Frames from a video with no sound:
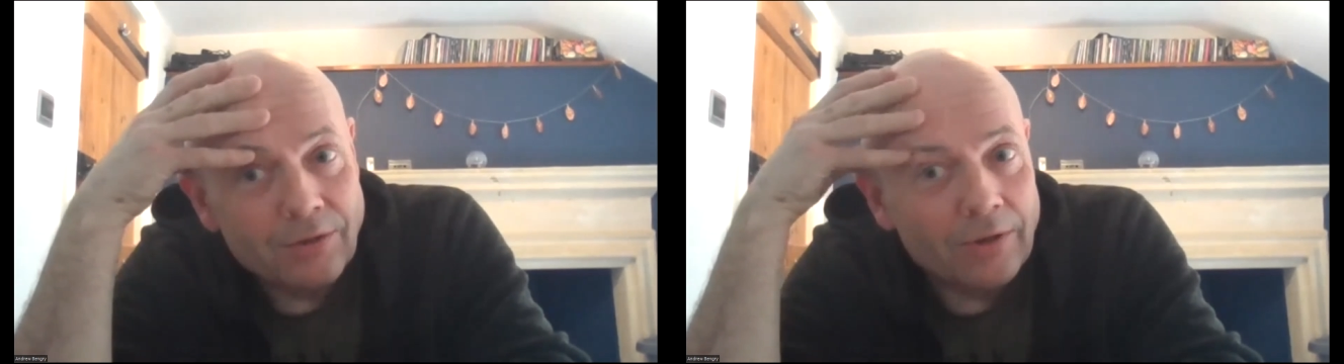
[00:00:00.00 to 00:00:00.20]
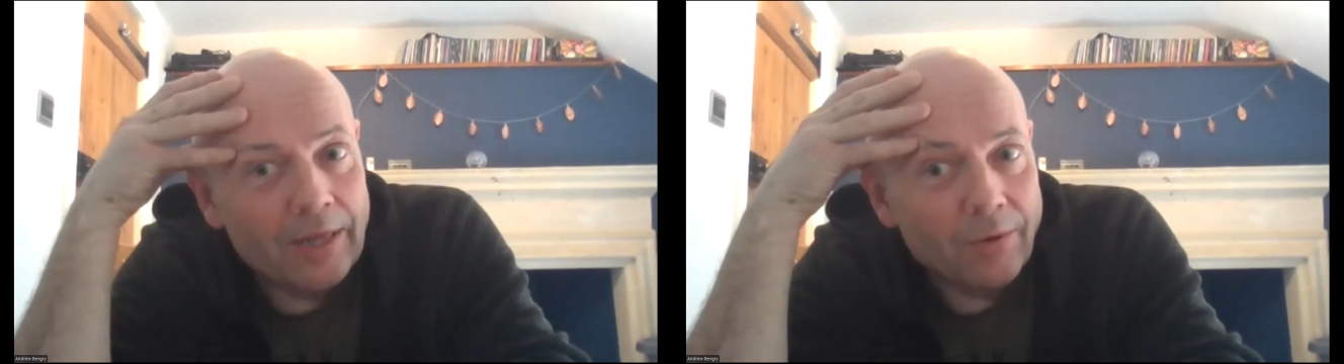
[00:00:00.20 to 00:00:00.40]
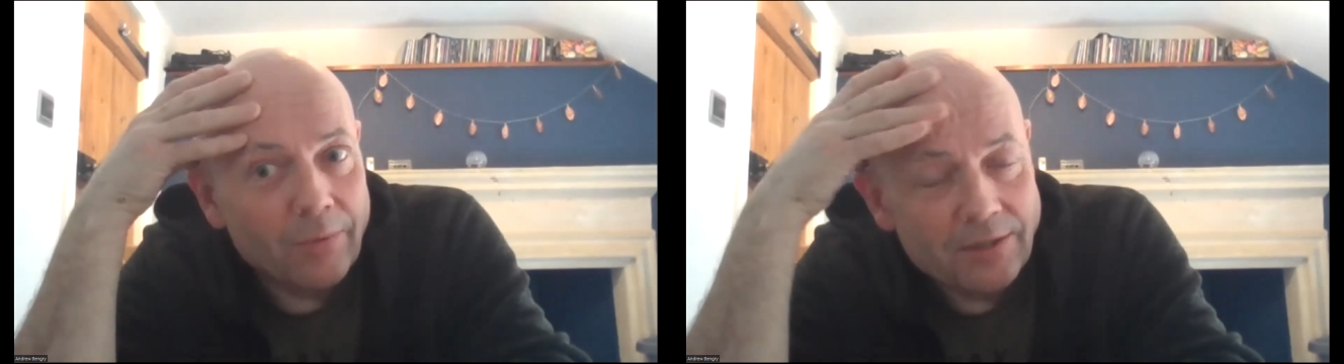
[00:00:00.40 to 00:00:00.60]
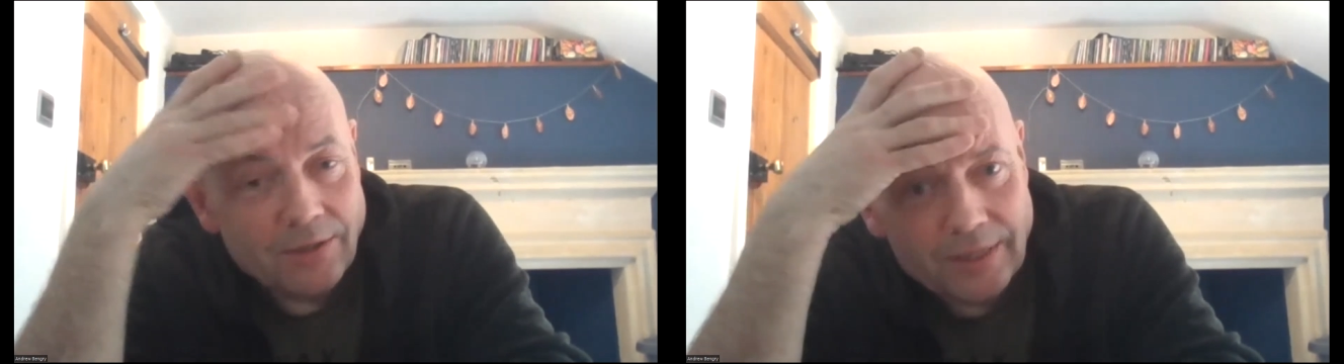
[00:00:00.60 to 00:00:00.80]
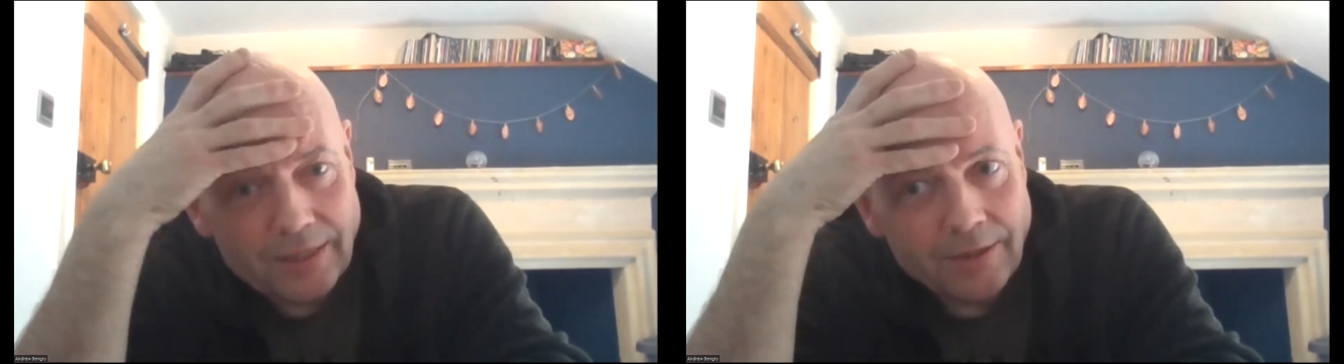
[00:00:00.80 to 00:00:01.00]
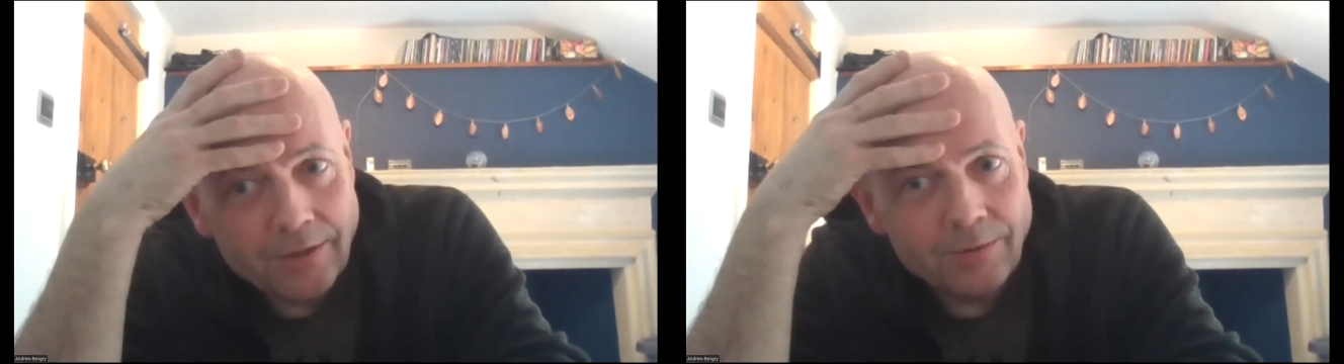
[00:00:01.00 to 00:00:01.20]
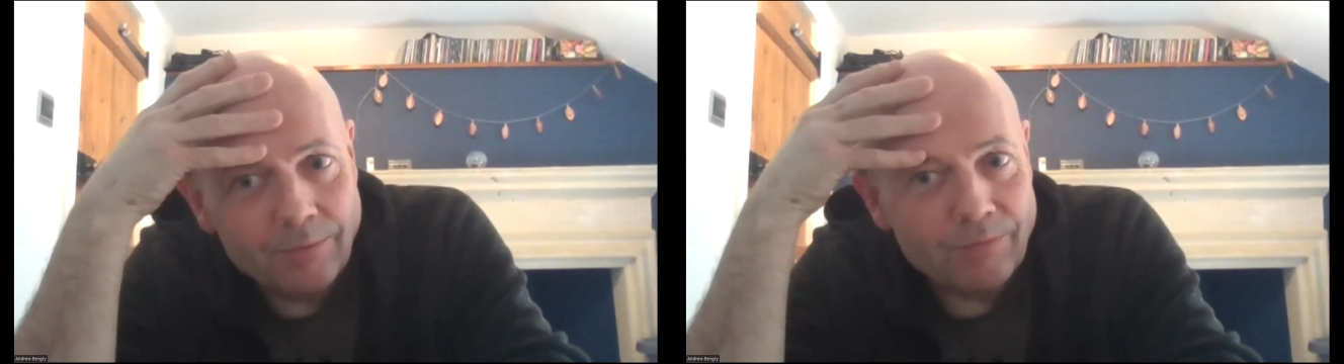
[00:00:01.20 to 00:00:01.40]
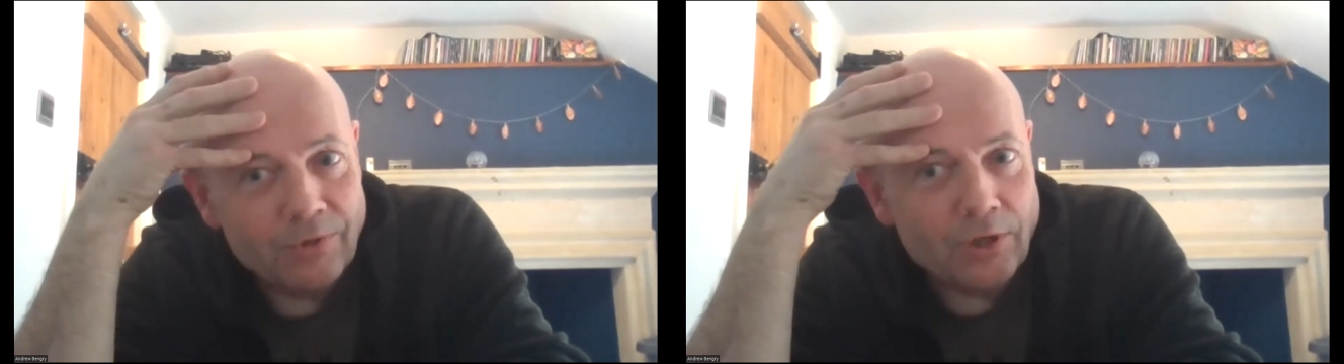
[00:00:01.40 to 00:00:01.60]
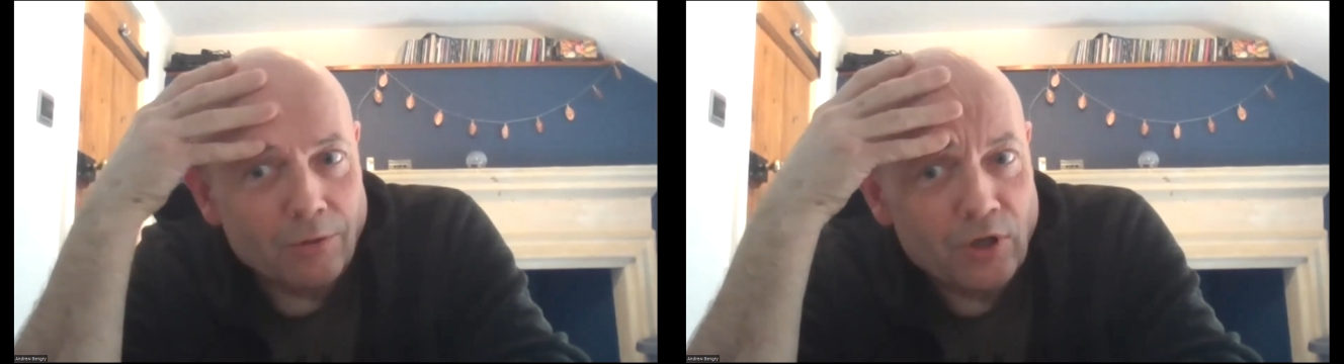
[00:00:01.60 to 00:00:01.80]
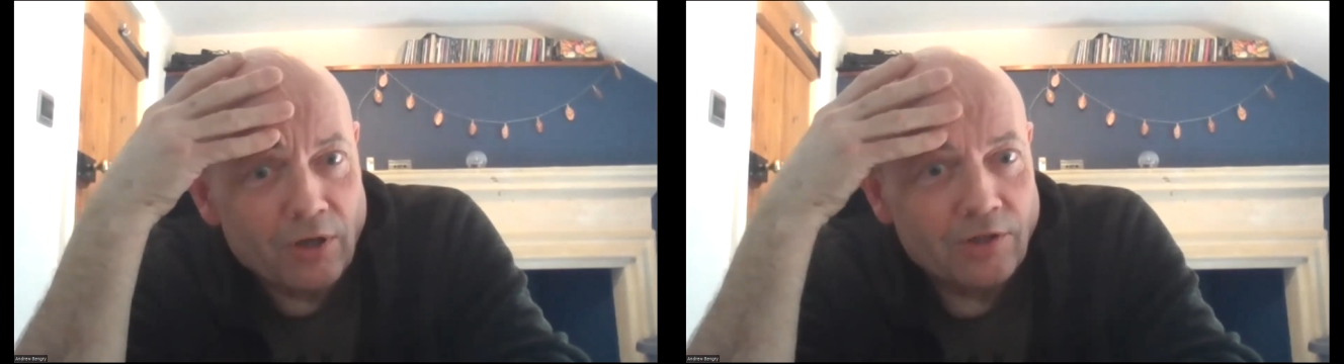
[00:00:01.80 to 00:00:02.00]
then I went and did a
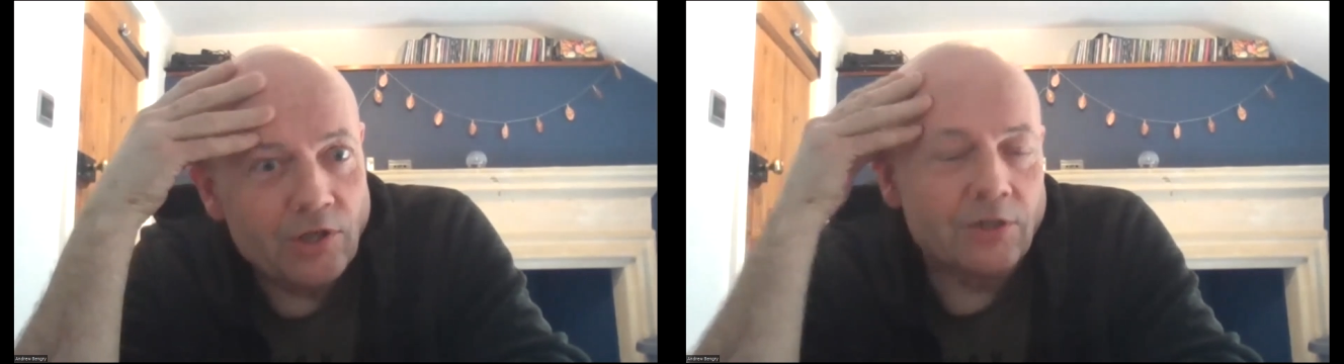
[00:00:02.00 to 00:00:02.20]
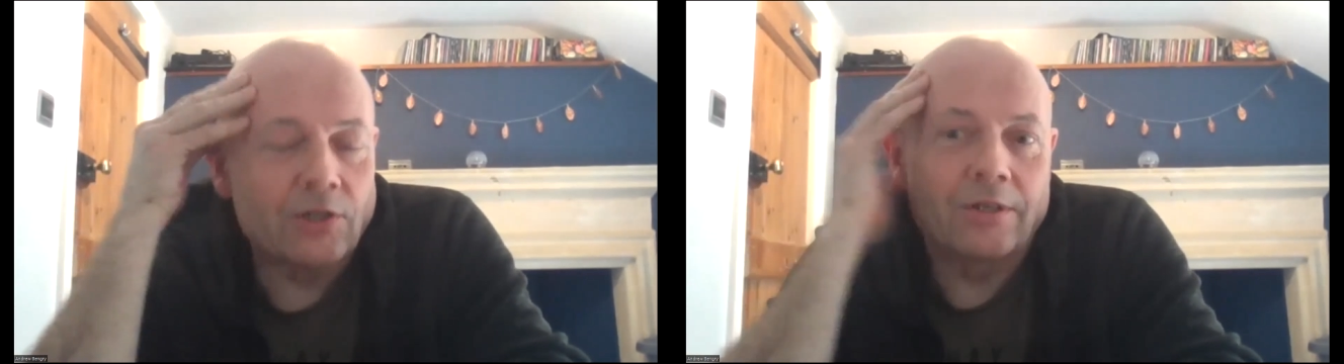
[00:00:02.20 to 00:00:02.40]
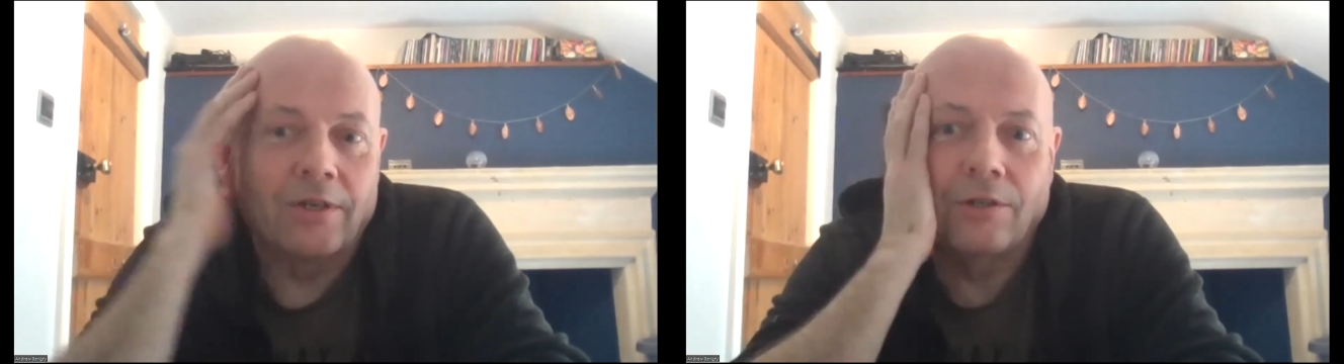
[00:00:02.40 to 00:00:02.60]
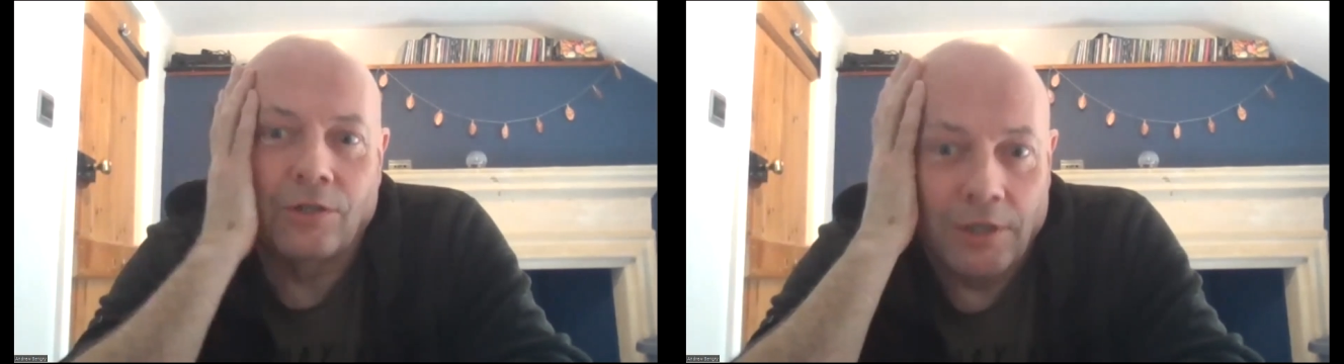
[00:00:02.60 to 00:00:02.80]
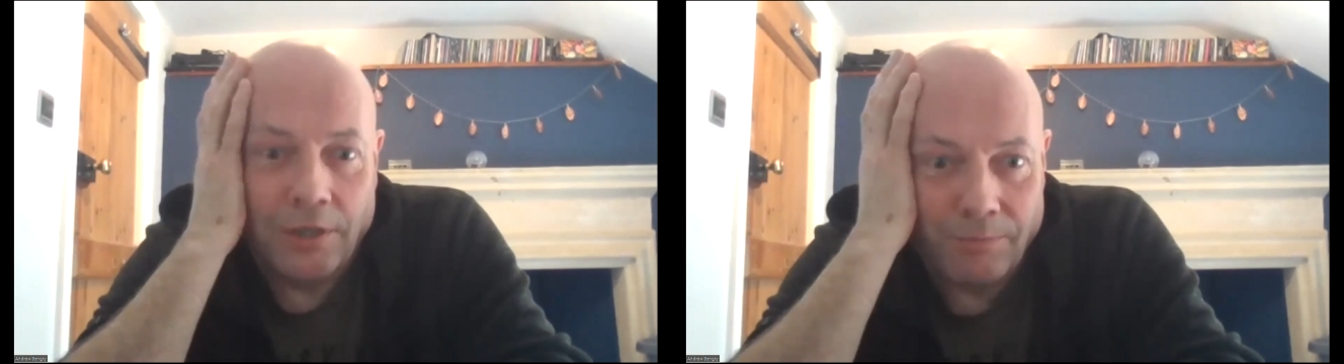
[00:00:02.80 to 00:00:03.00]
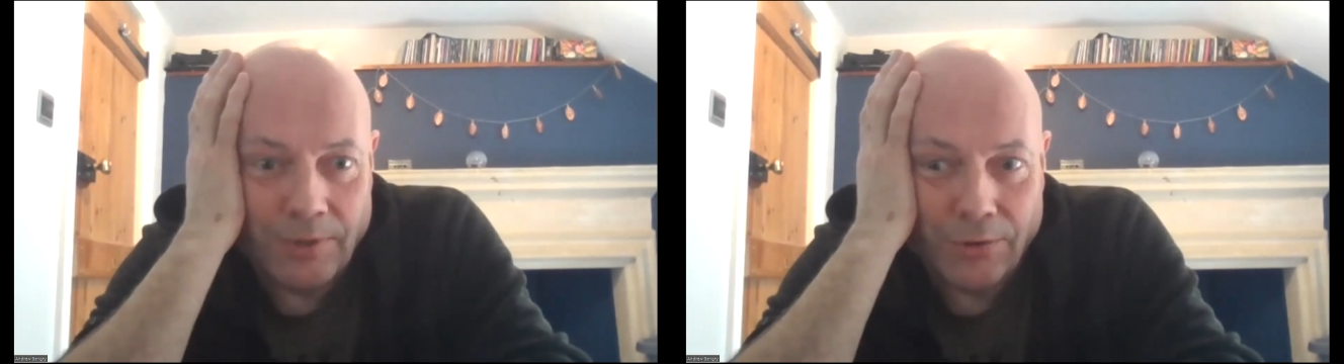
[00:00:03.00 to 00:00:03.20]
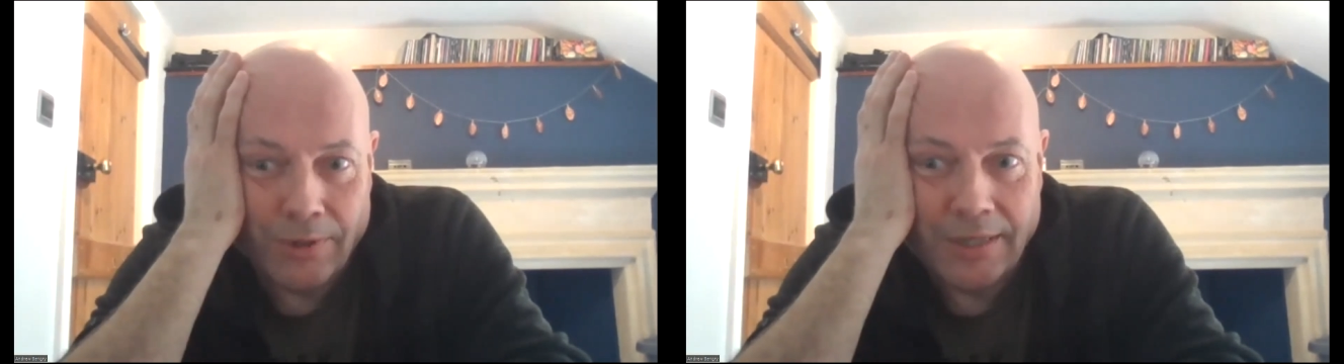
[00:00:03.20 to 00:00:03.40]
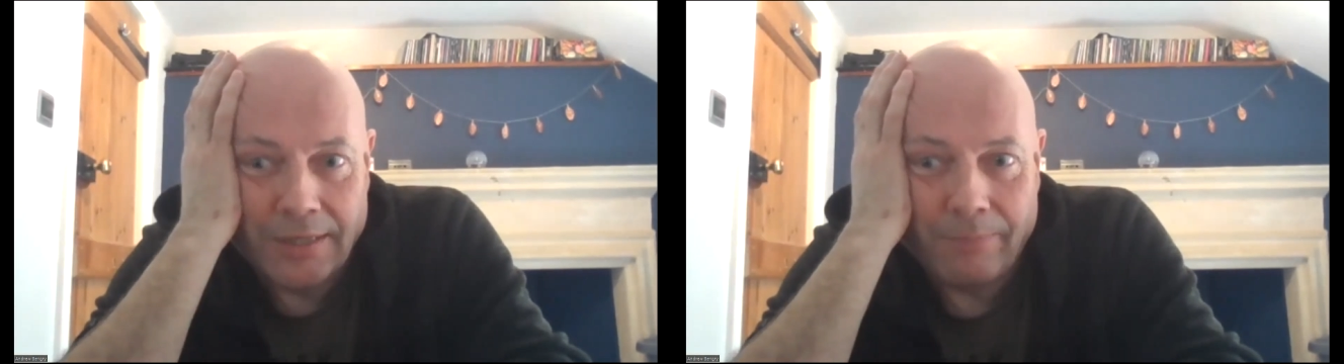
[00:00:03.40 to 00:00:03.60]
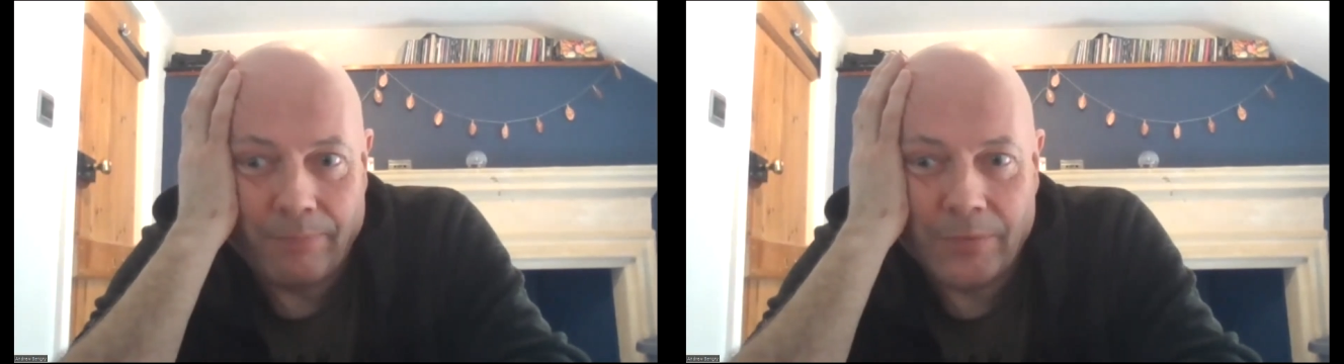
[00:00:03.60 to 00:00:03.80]
sociology and psychology degree